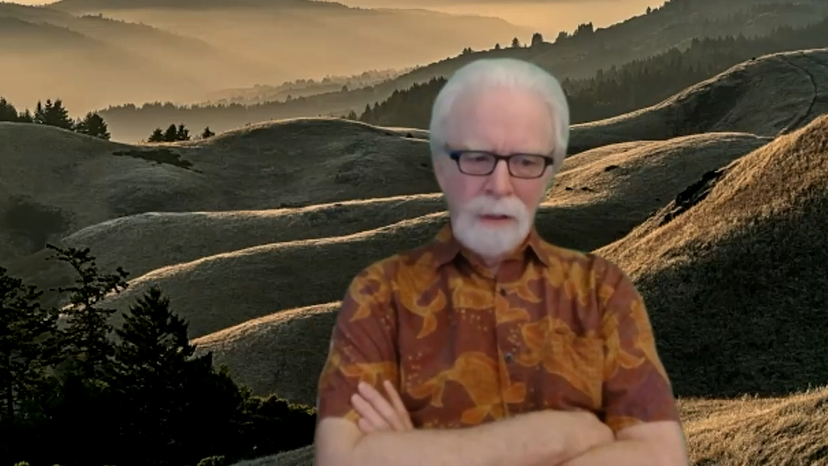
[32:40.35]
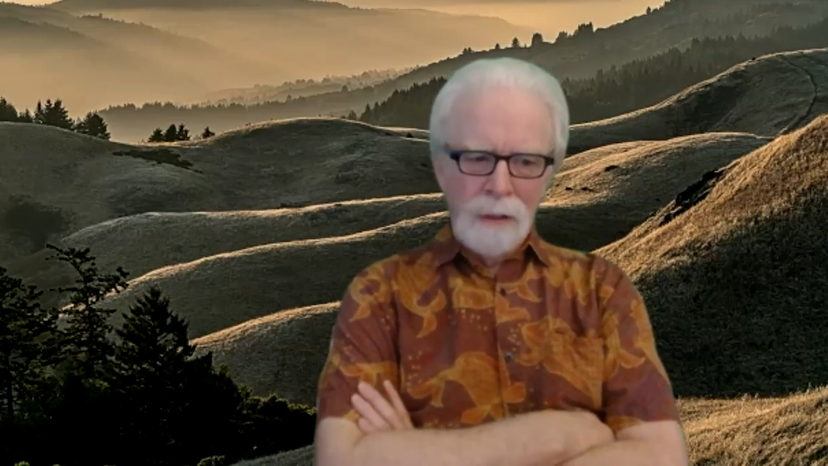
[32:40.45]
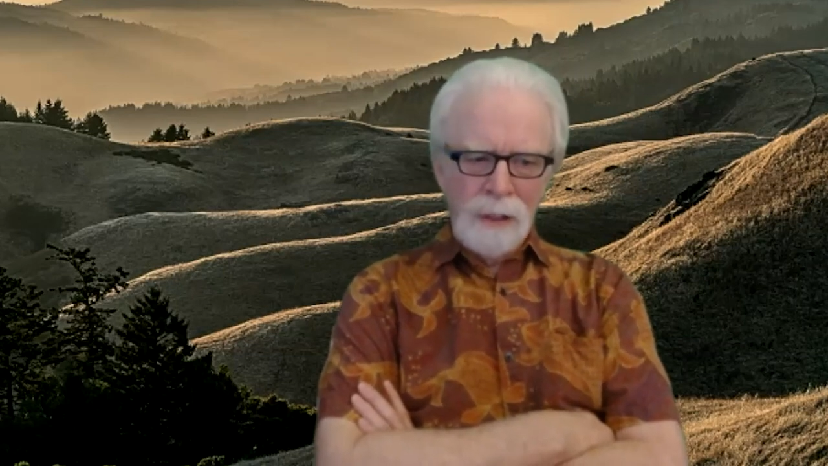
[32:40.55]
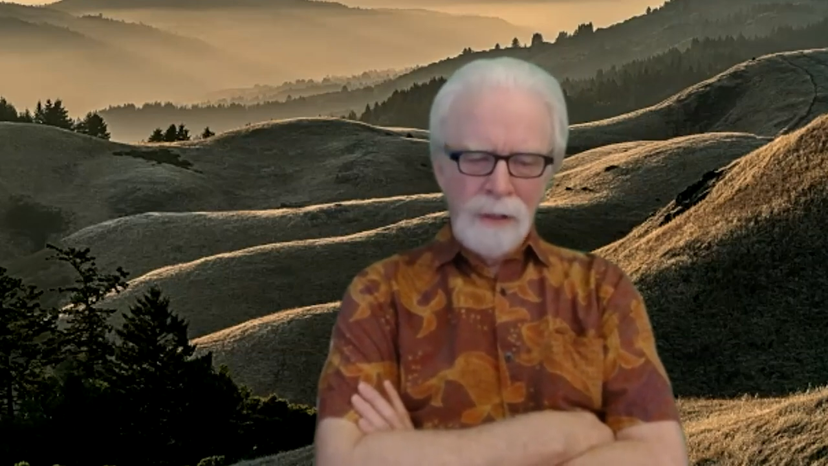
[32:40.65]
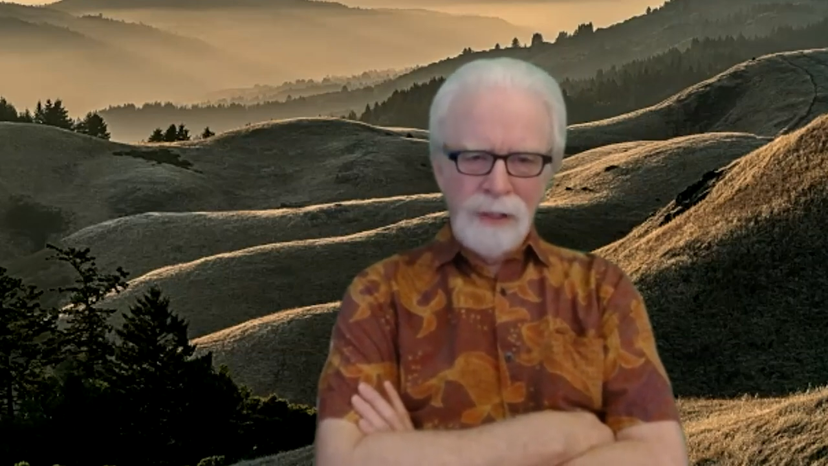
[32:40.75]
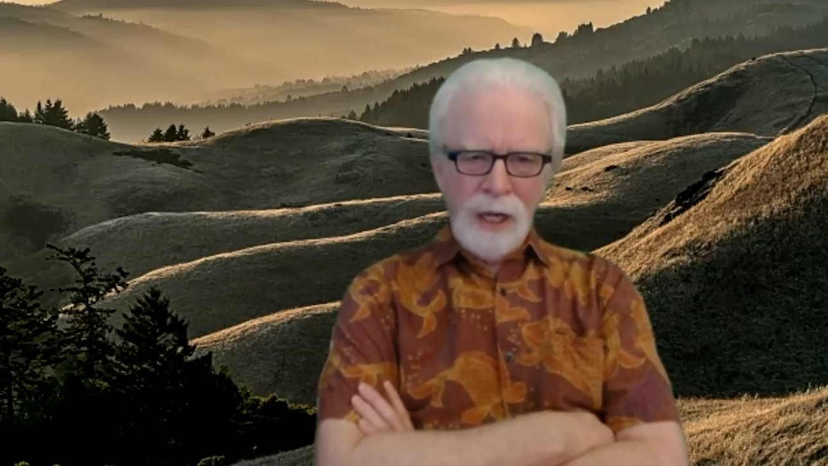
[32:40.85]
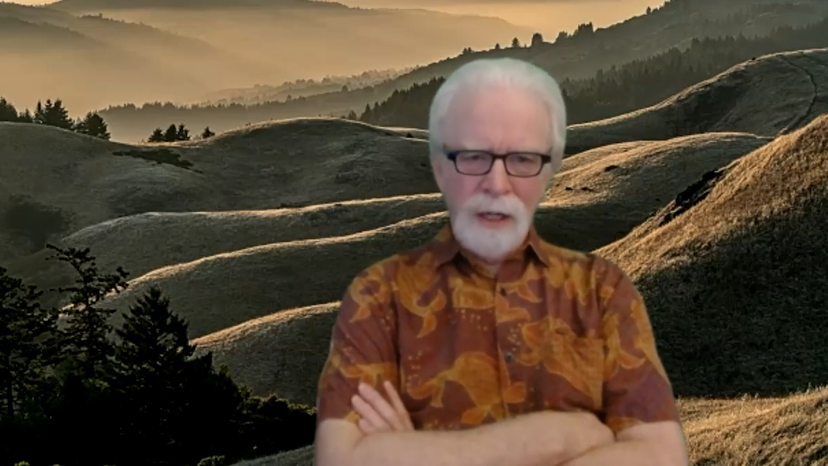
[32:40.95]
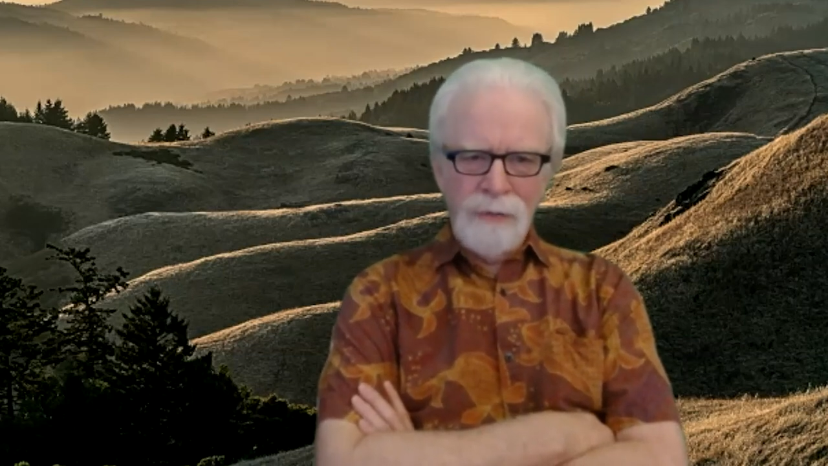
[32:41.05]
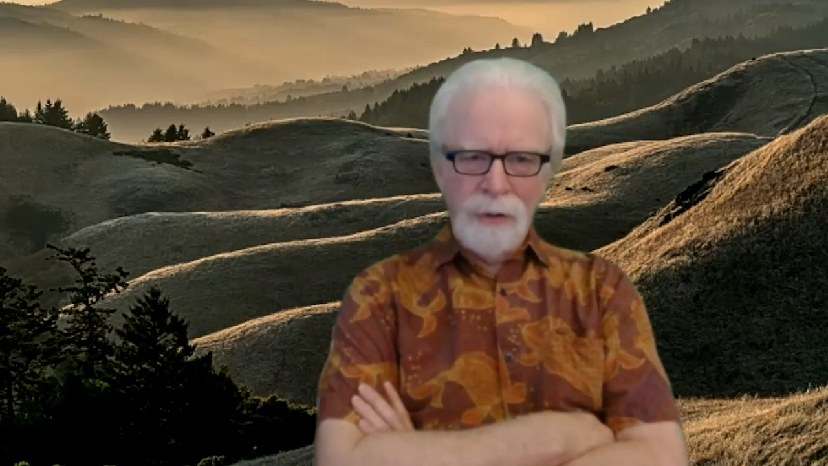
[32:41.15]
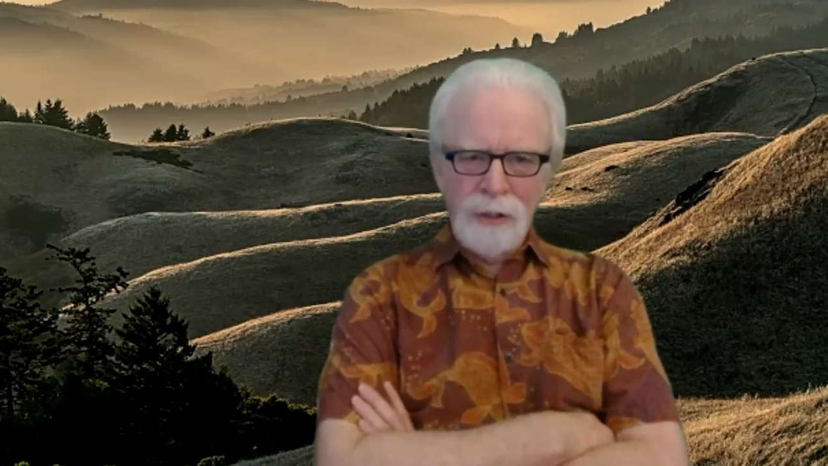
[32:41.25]
the
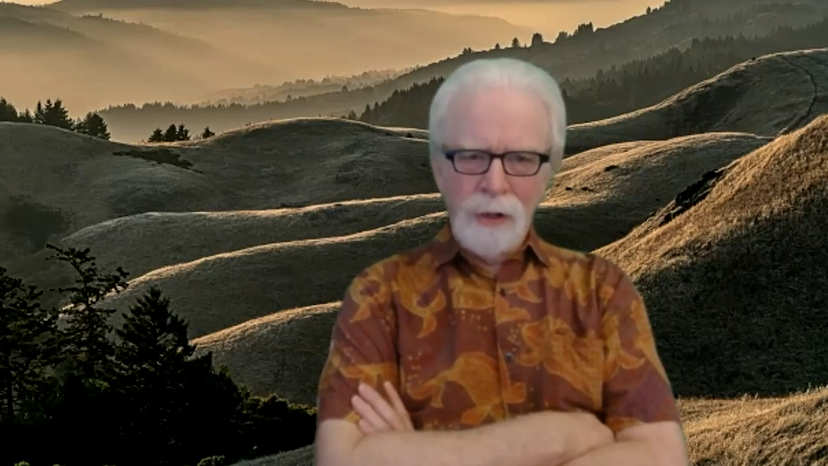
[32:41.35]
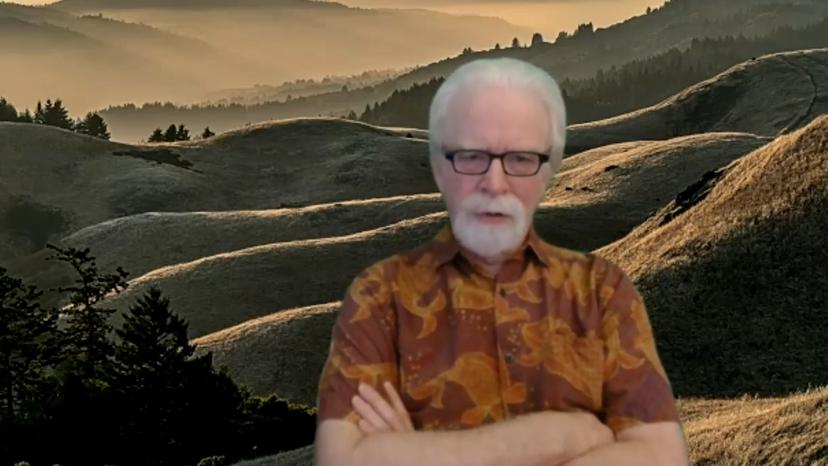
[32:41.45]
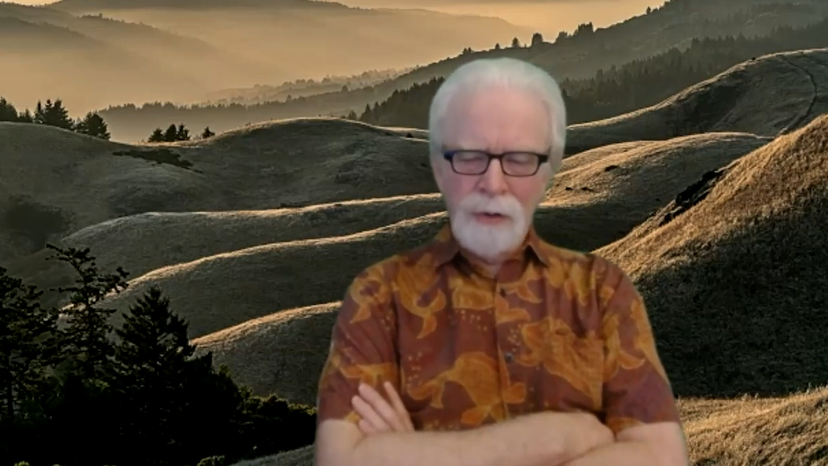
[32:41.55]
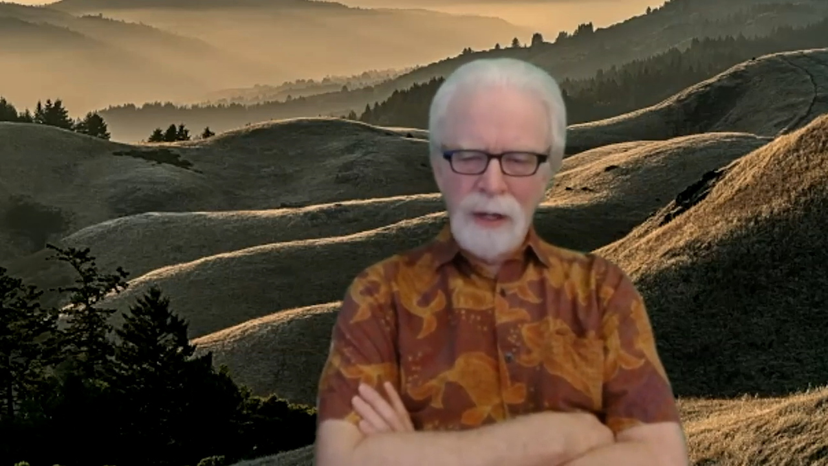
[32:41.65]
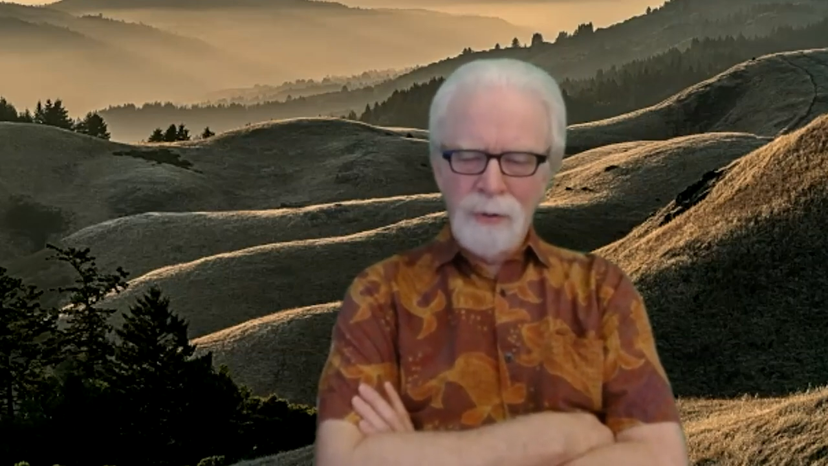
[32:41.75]
photographer to go through that